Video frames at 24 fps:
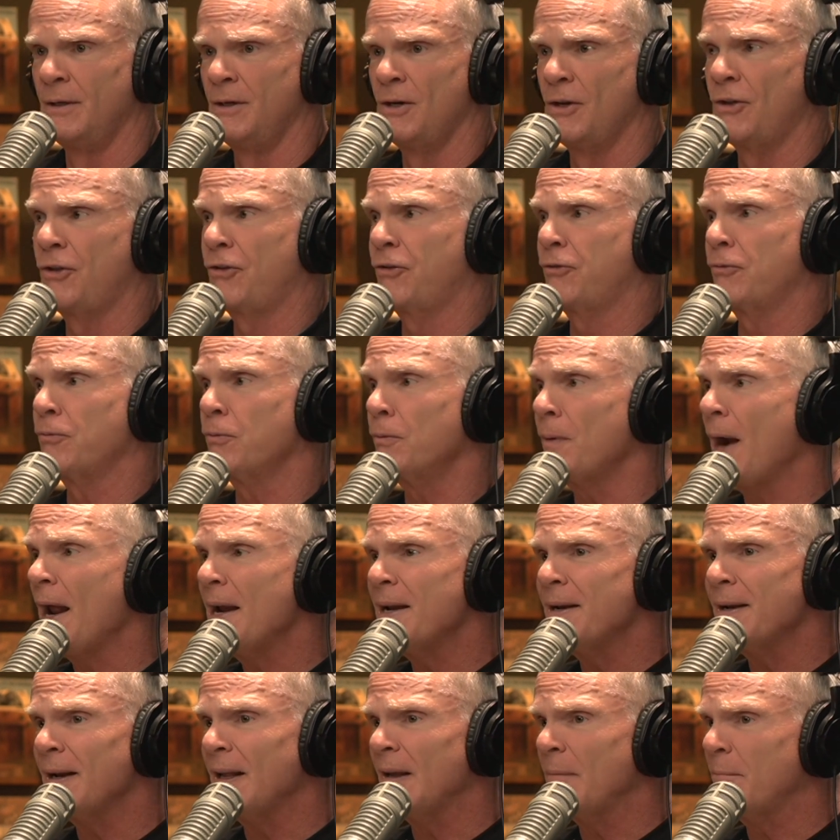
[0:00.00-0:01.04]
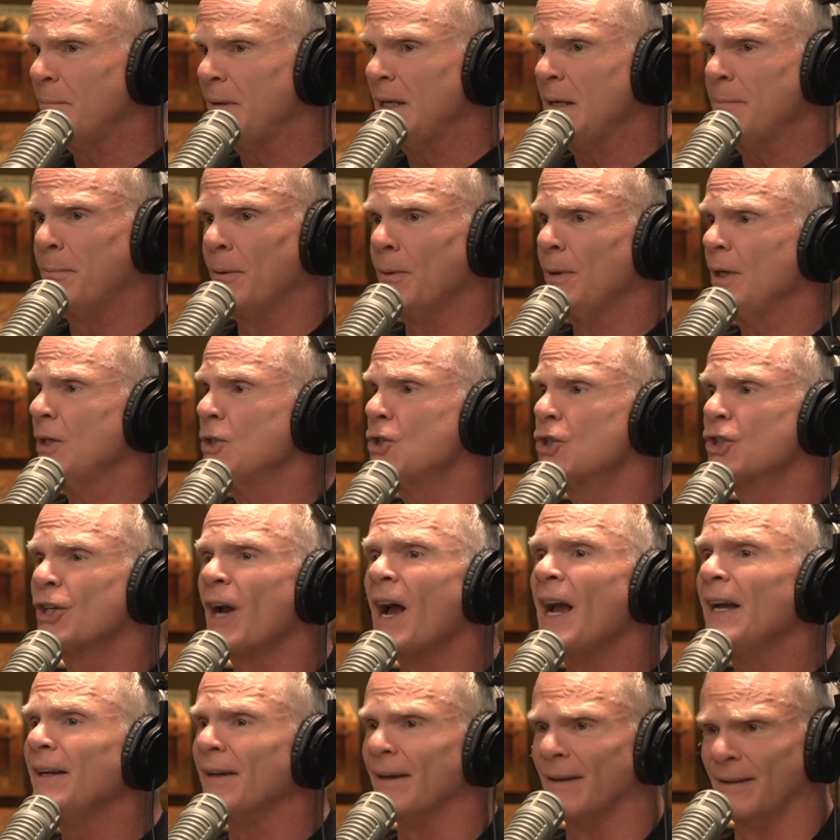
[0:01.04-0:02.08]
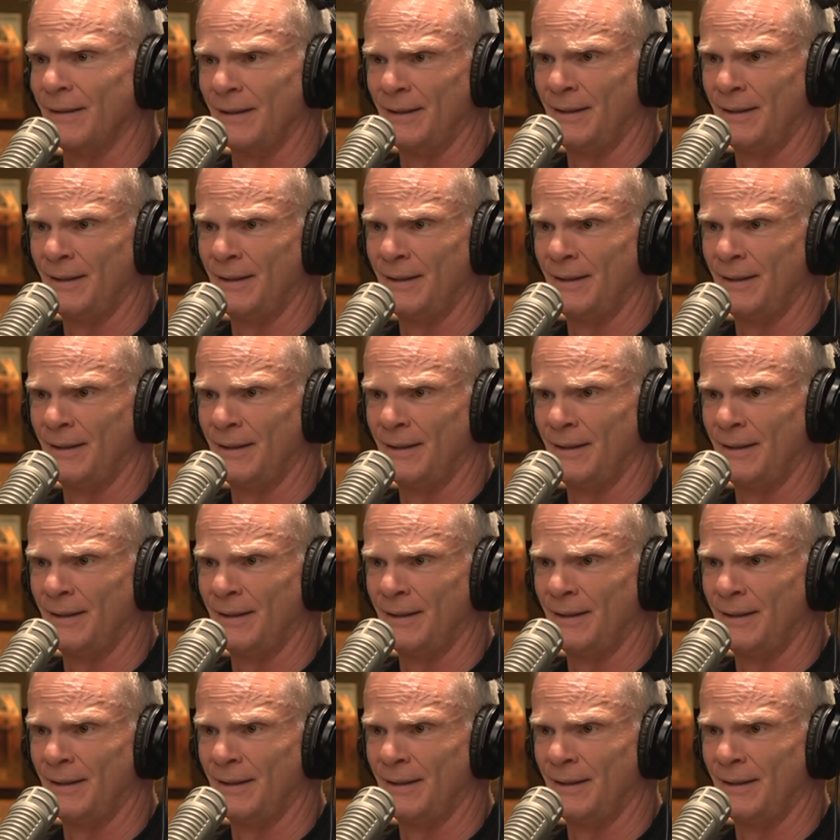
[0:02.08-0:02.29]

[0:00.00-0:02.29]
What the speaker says: threatening people in China.